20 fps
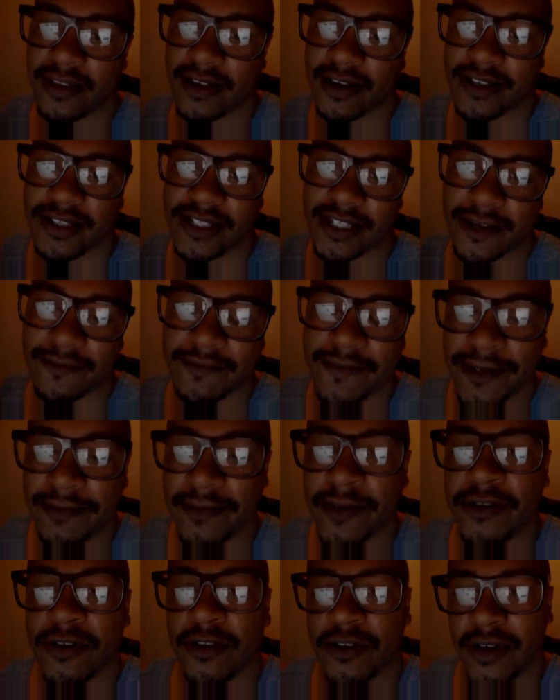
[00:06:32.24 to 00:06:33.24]
some
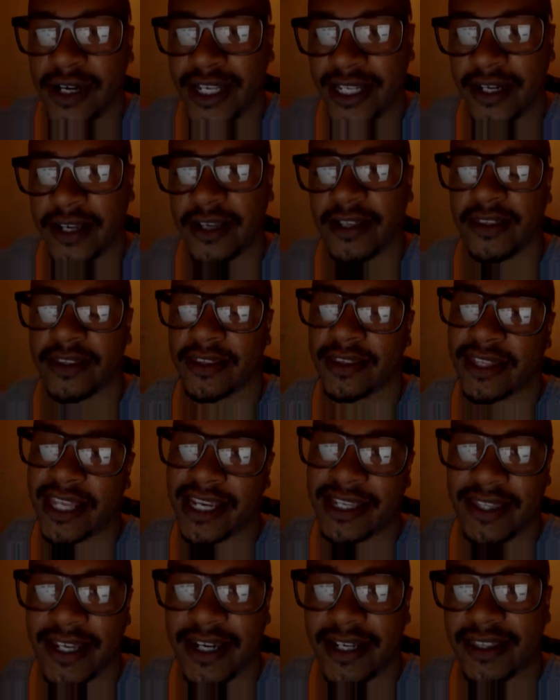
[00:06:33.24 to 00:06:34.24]
people who are in it,
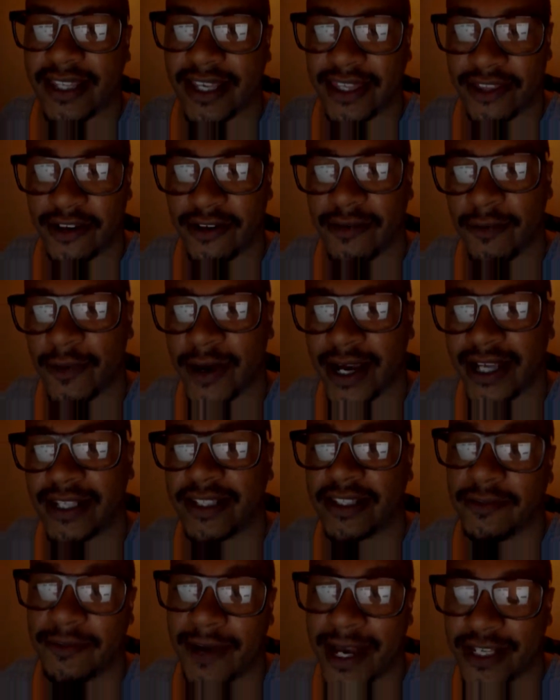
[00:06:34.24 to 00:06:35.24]
they think that their way is
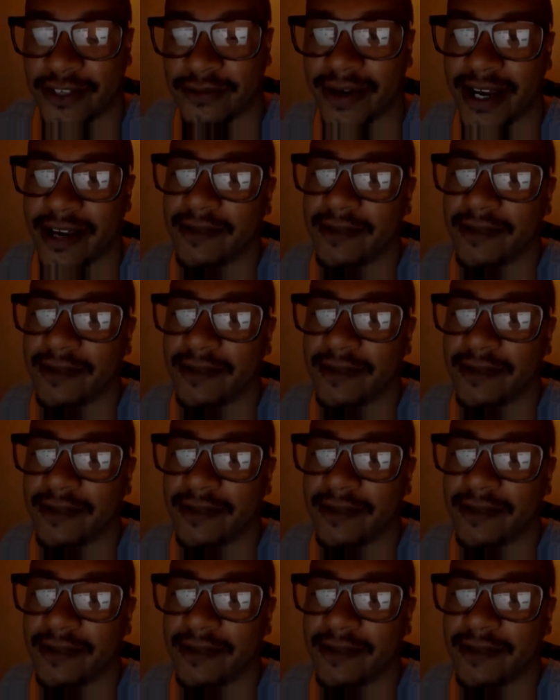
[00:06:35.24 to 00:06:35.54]
the best way